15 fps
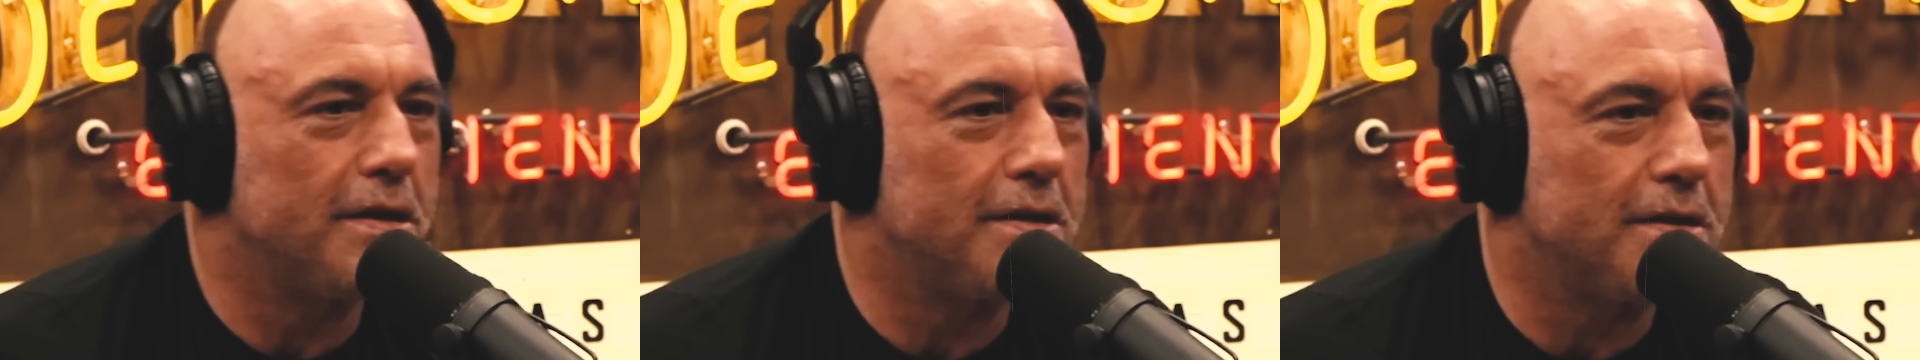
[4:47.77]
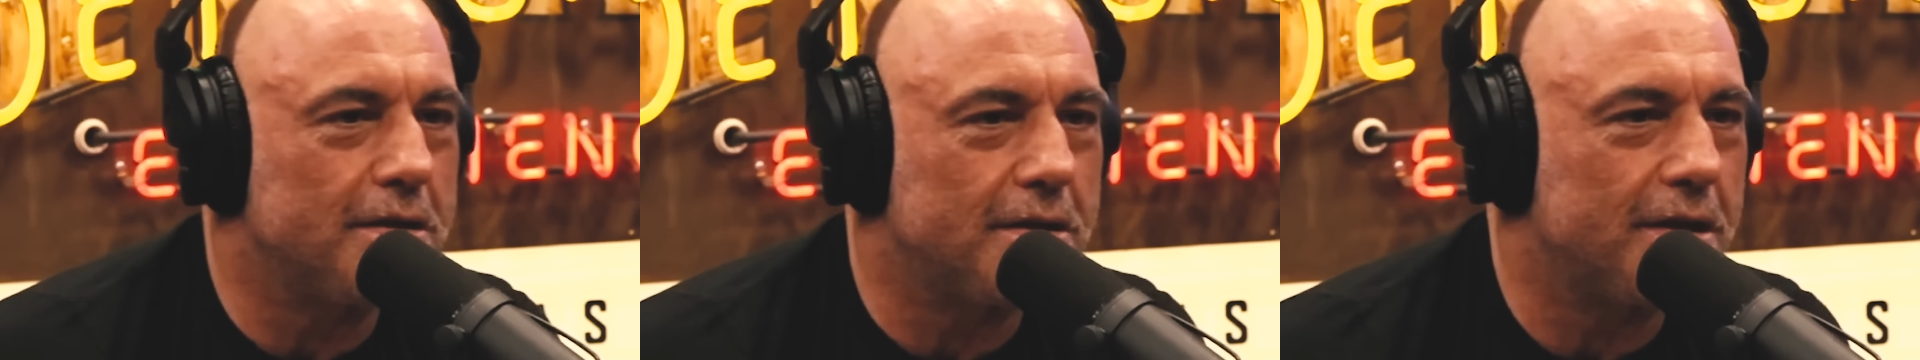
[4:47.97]

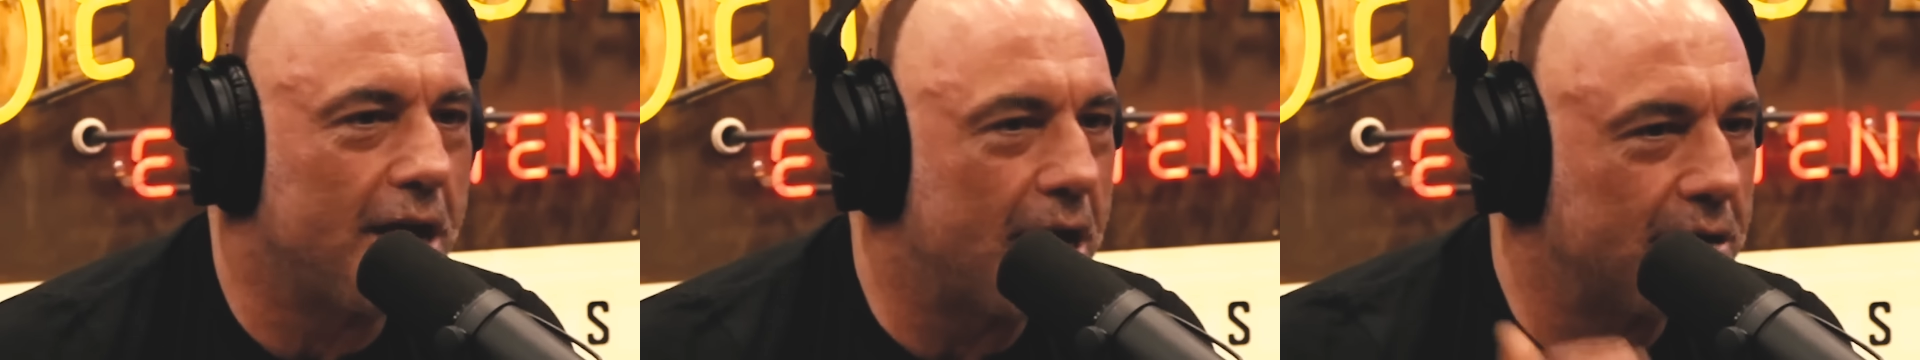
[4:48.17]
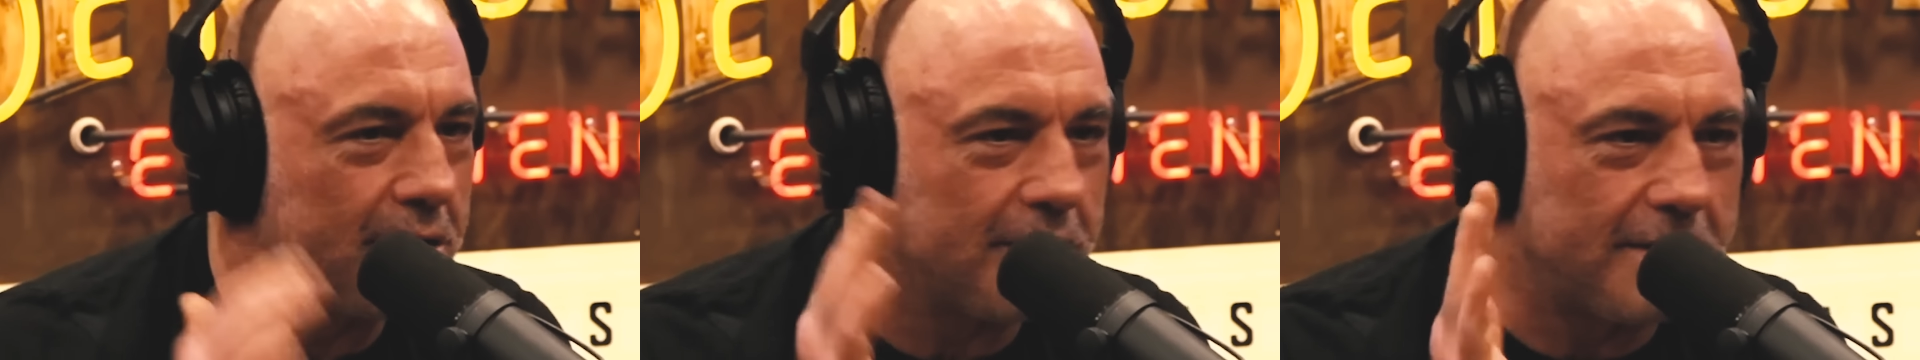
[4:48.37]
she
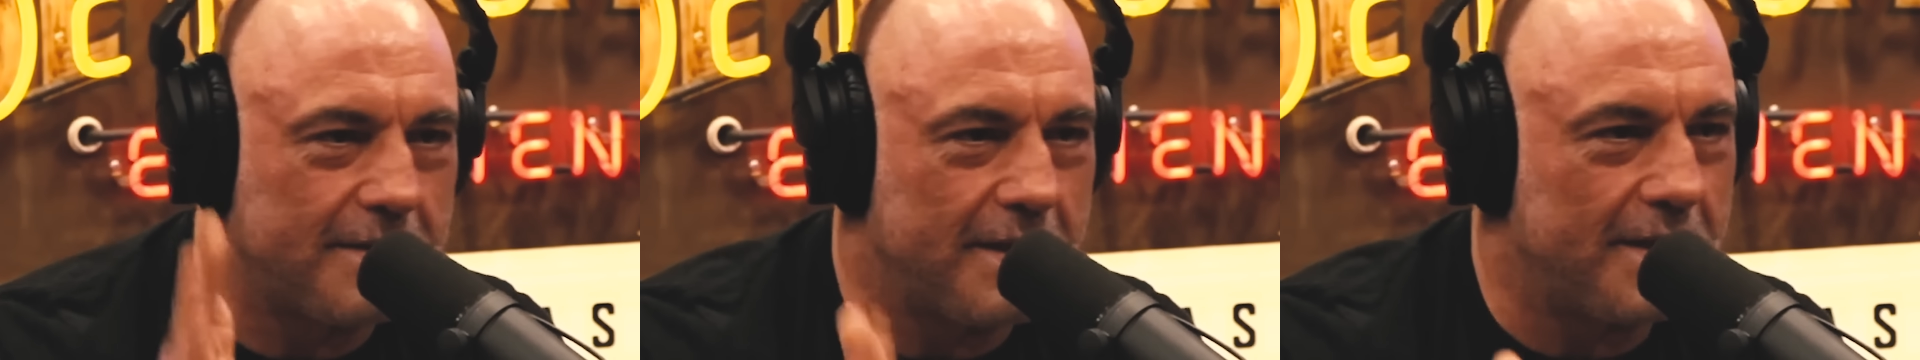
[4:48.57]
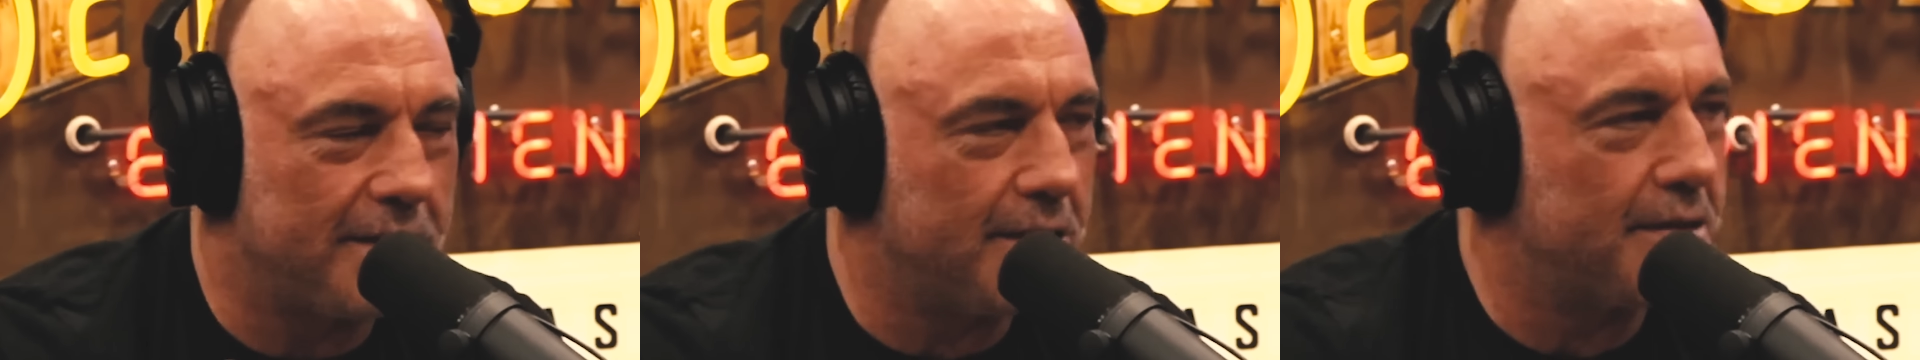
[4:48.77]
has
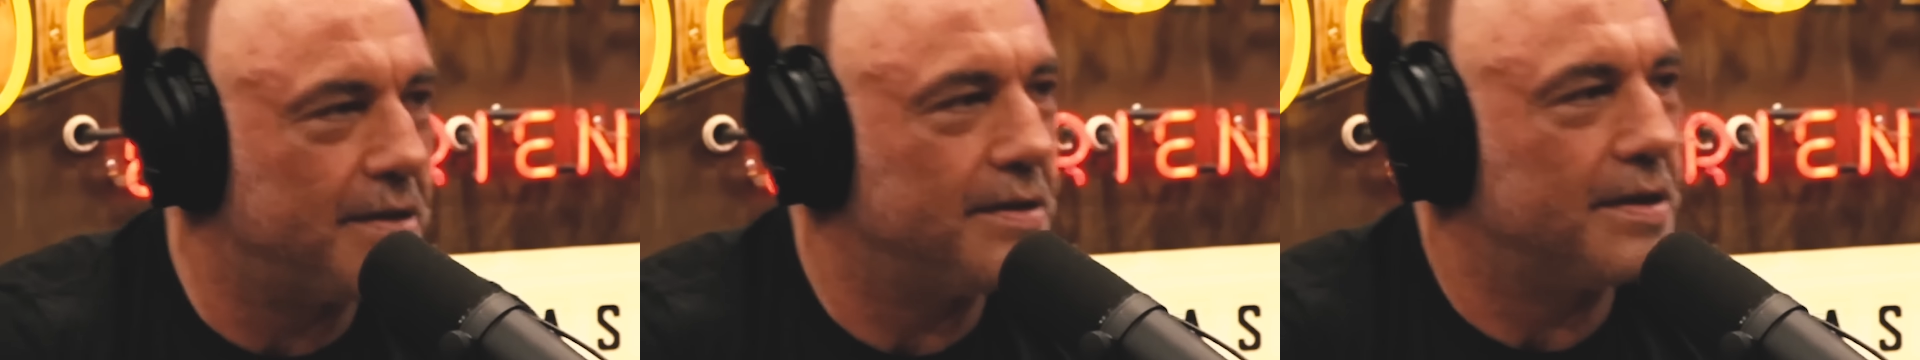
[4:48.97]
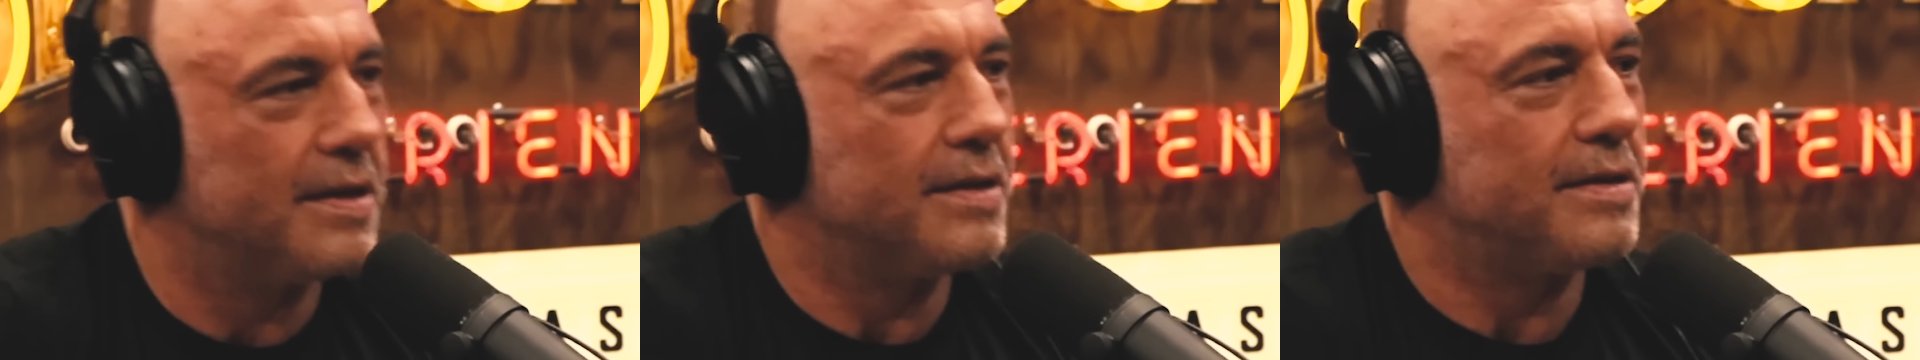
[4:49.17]
this thing
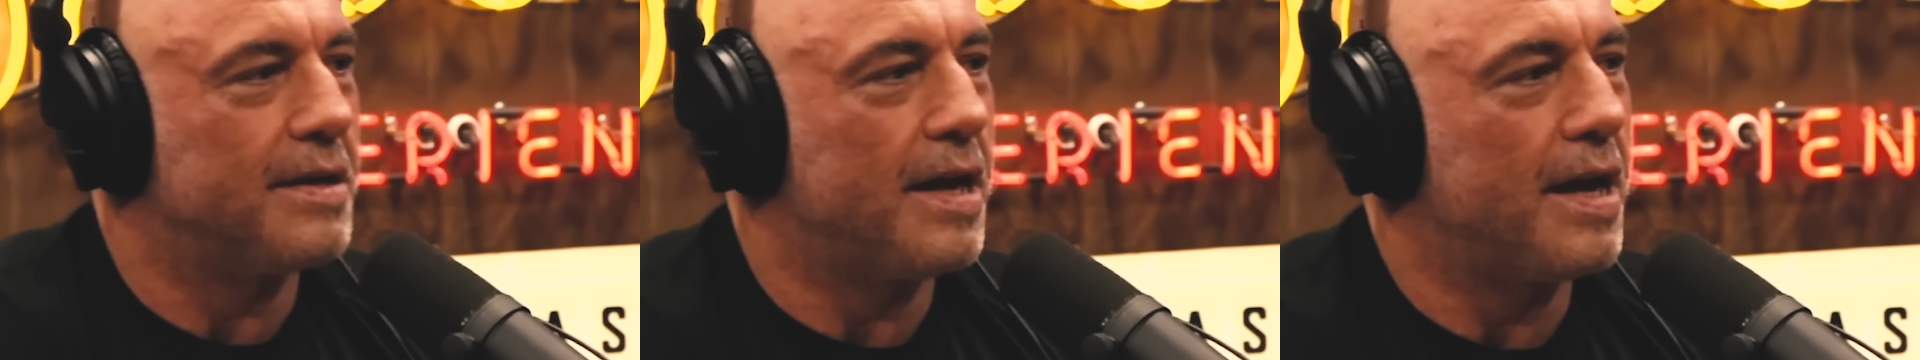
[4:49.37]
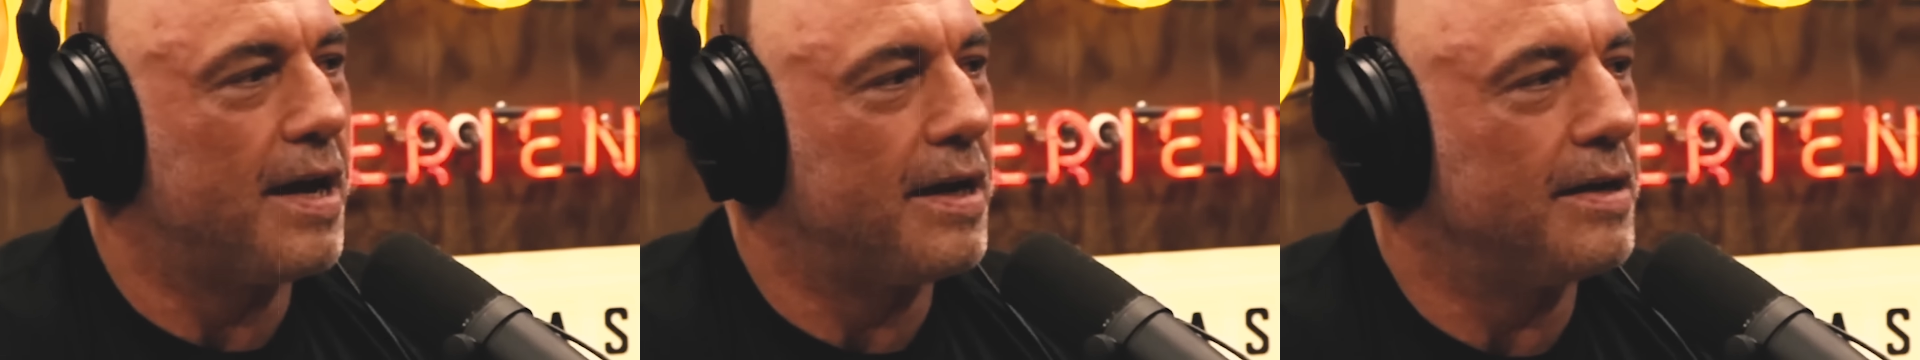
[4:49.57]
that she's going
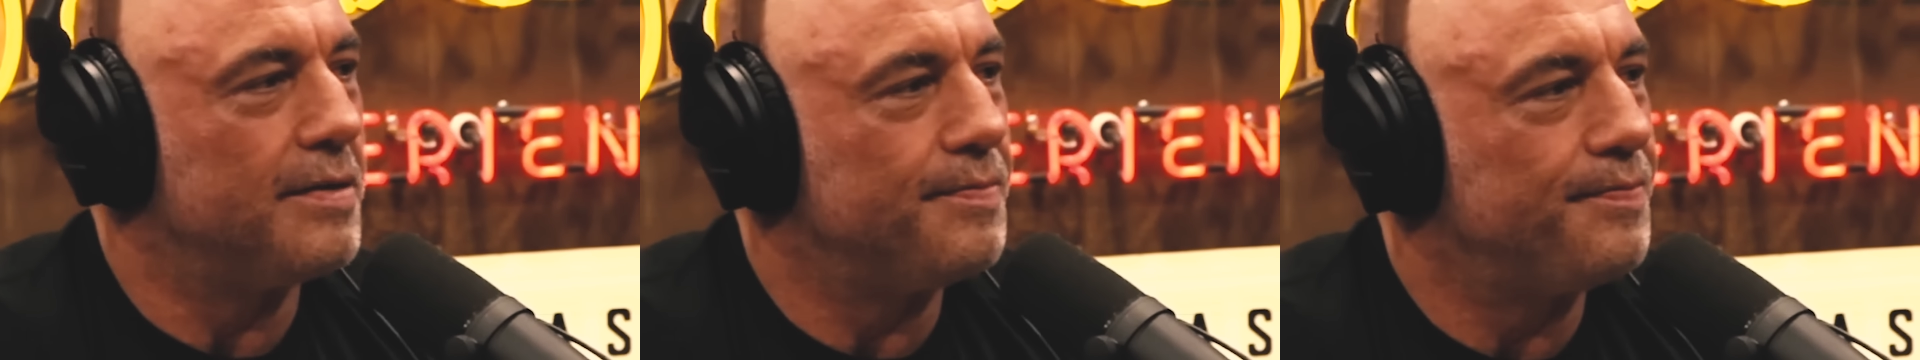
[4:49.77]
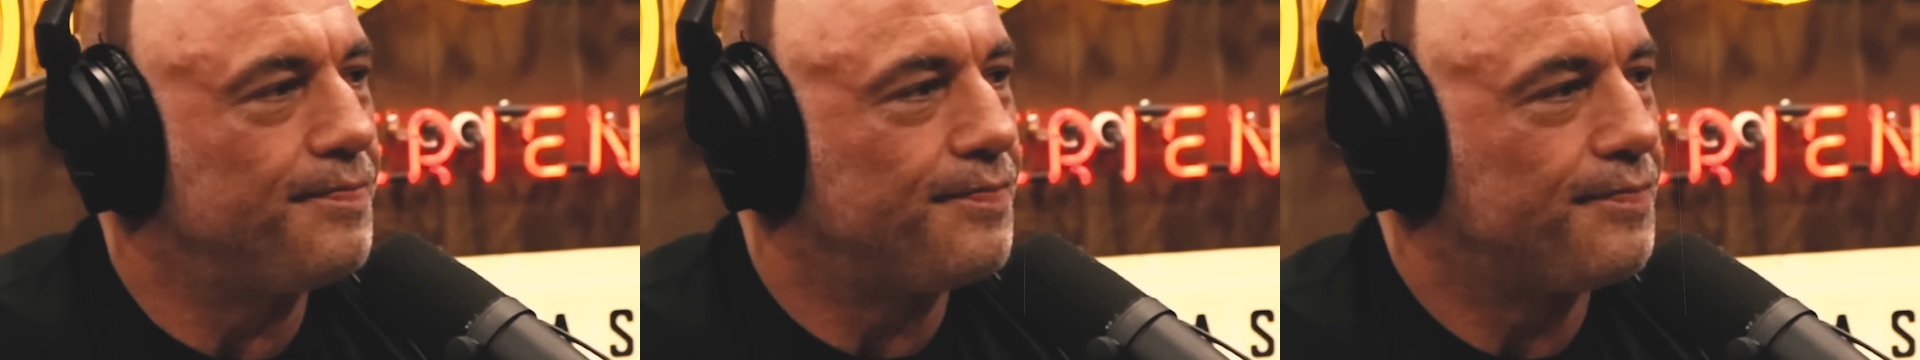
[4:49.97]
to
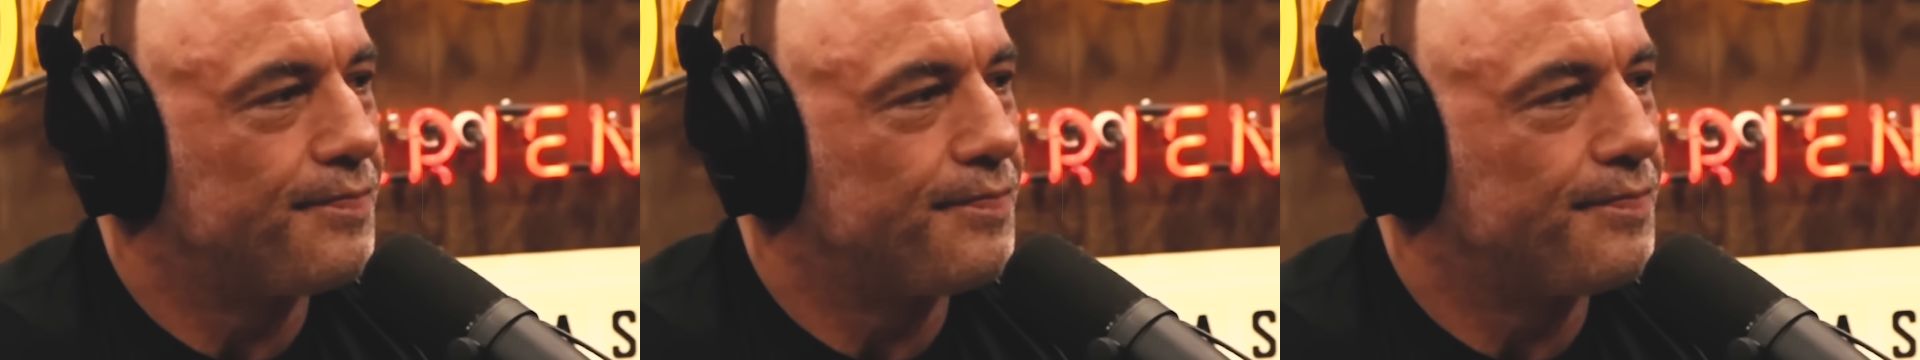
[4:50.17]
say. And